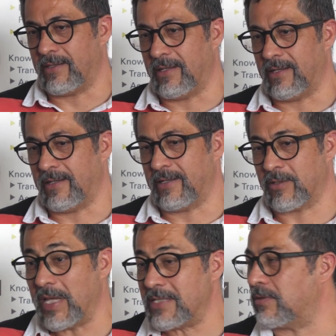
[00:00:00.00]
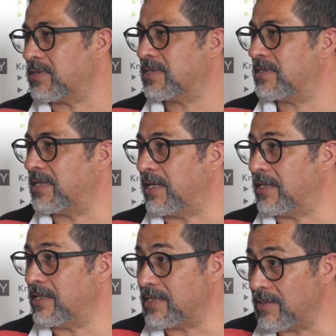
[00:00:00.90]
the reasons
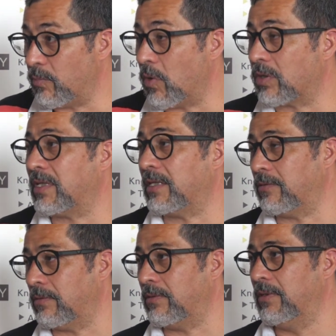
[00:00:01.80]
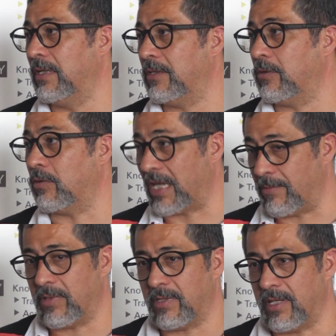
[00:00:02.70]
it's important to
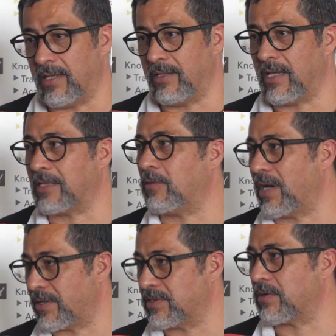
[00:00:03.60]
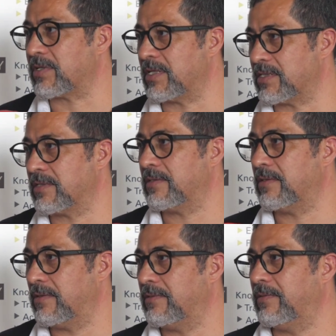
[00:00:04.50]
keep the natural resources
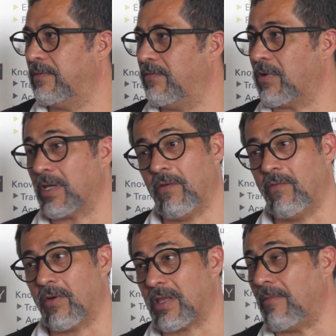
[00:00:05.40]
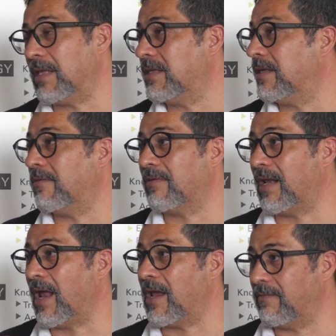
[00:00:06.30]
for the comfortability of
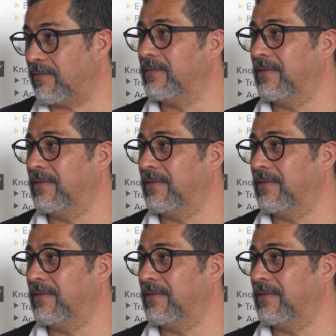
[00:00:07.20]
the life.